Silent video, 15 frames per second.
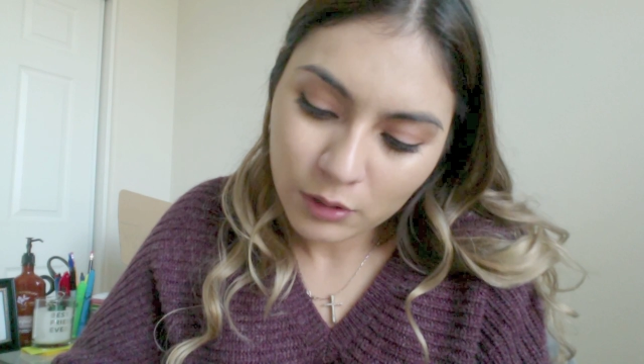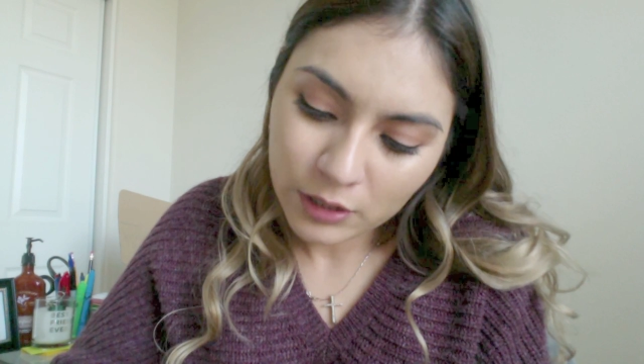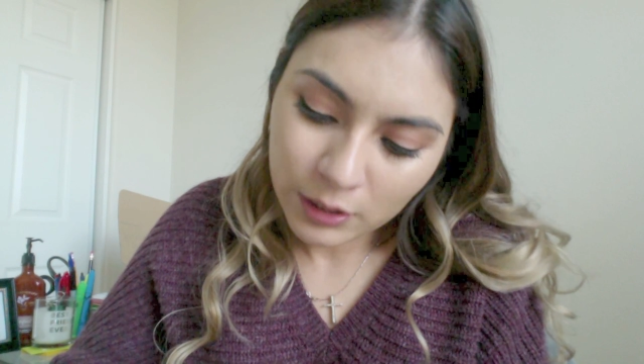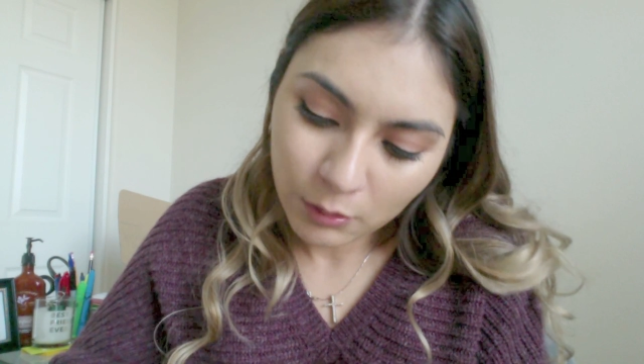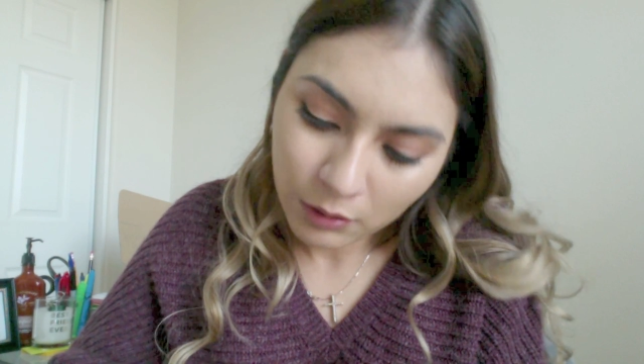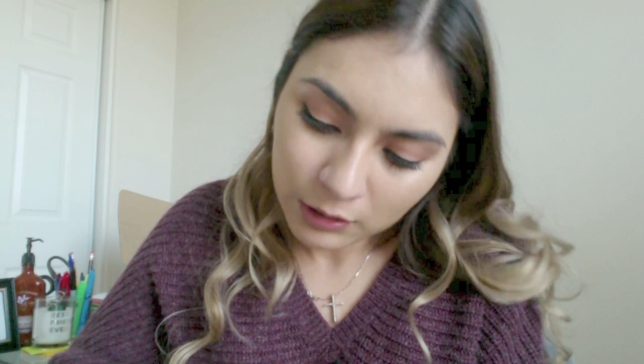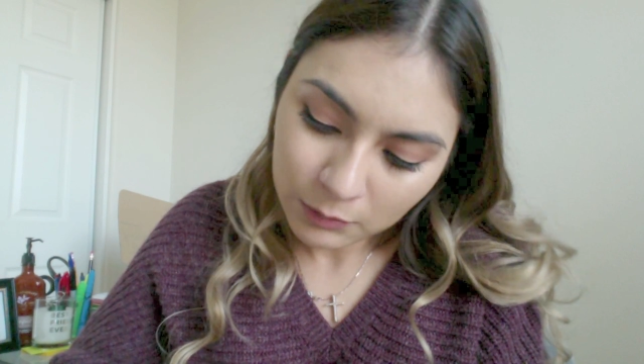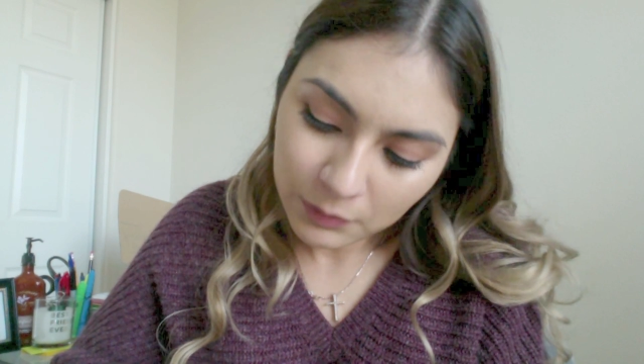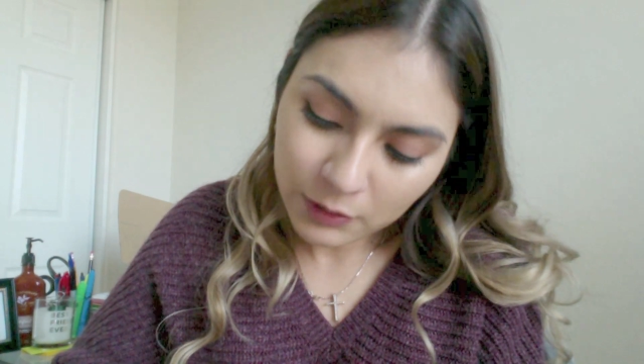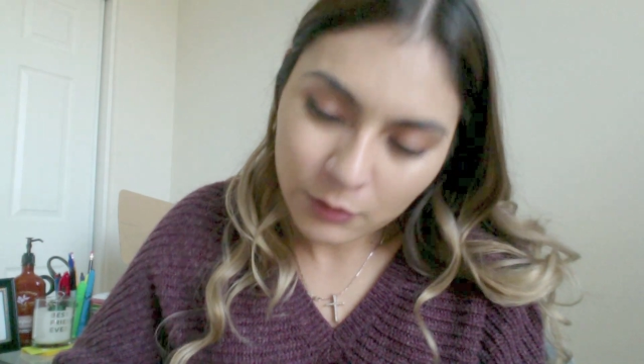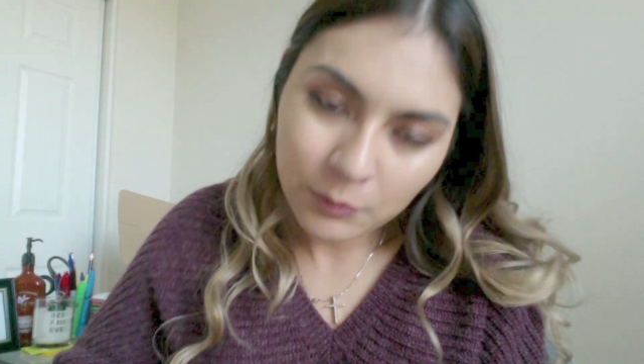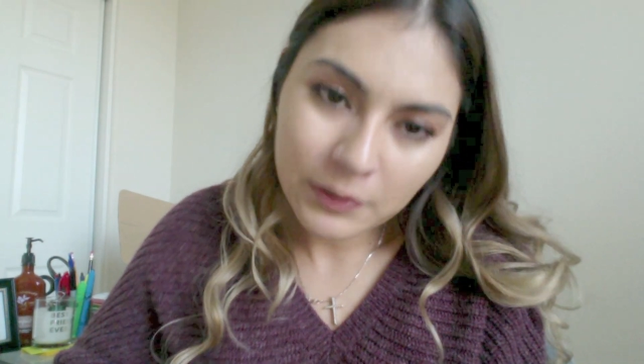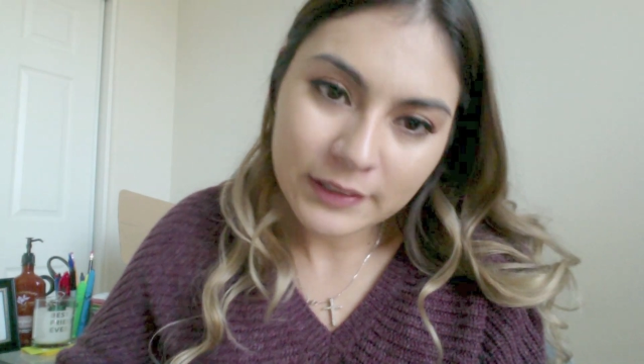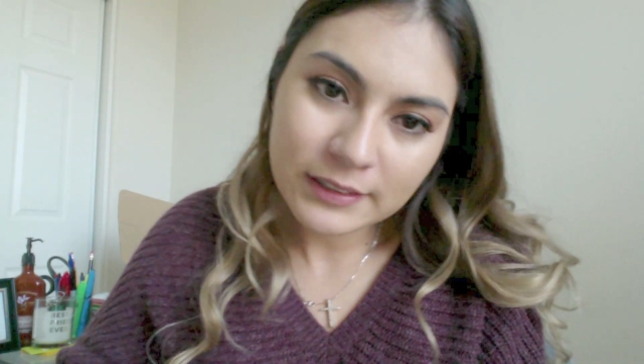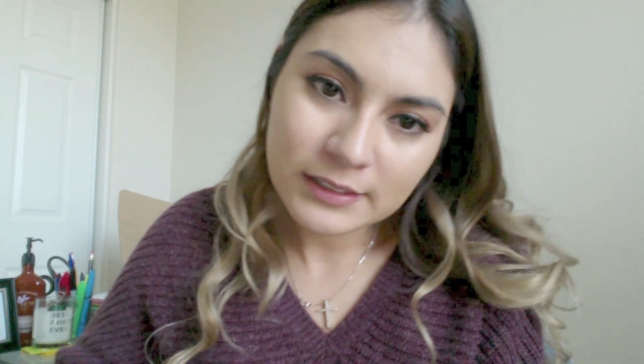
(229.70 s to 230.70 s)
me to my
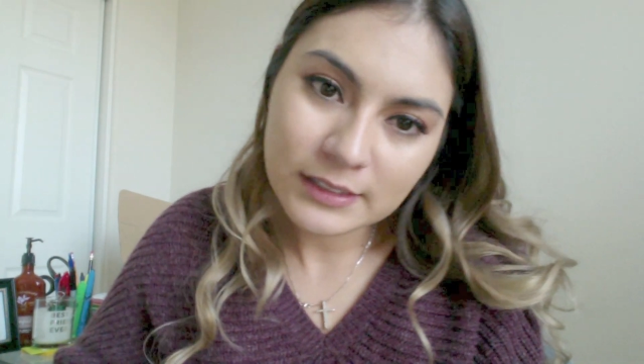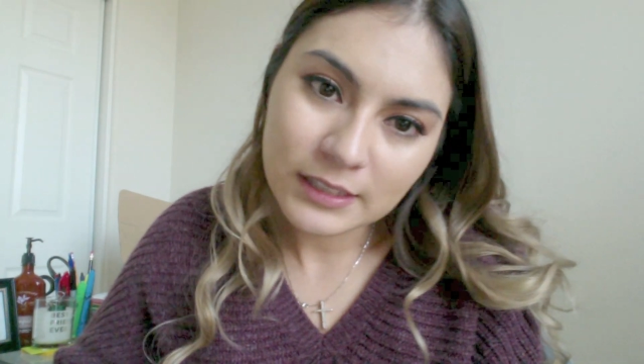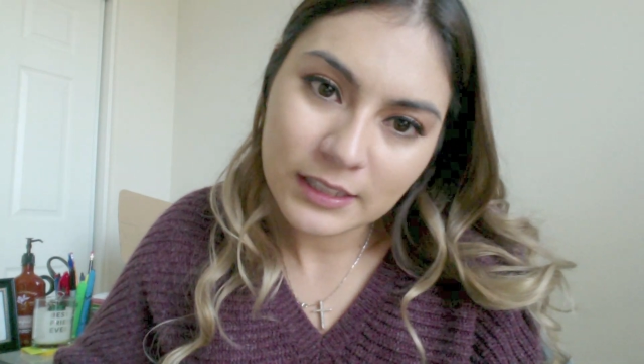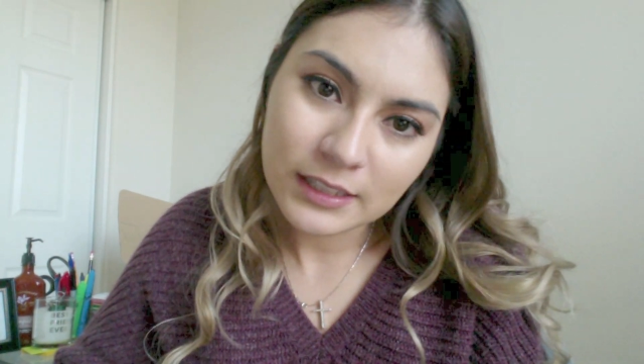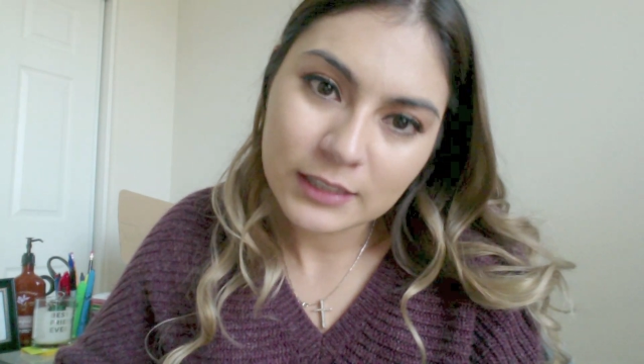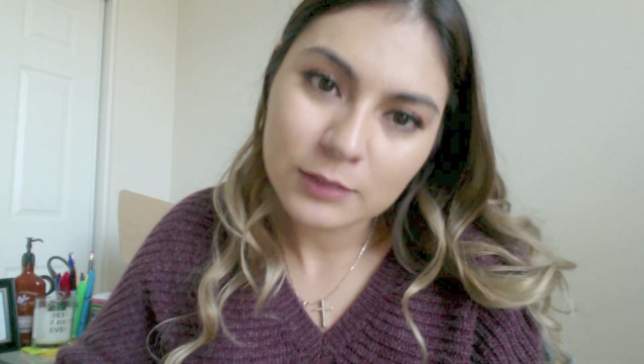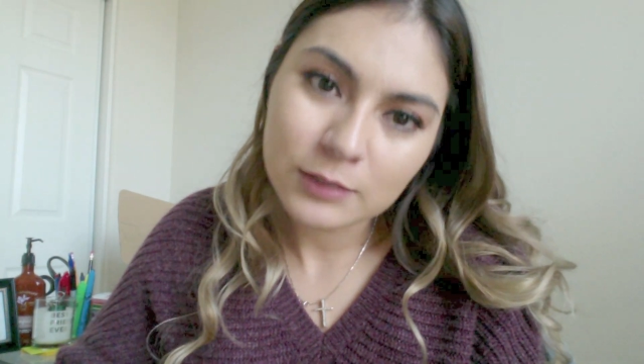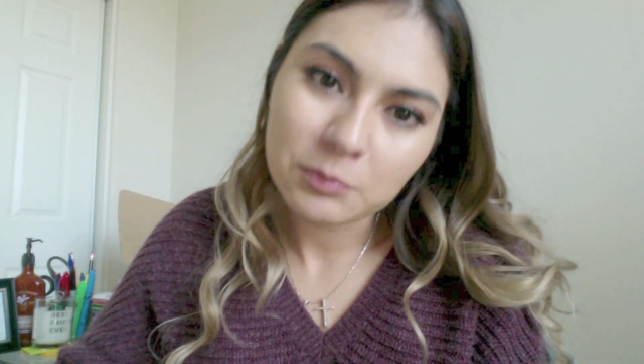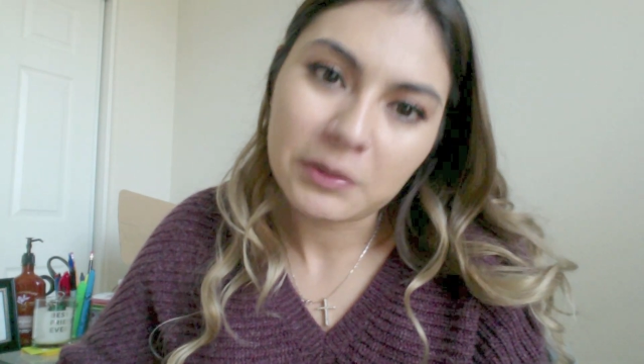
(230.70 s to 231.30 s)
seat, explained the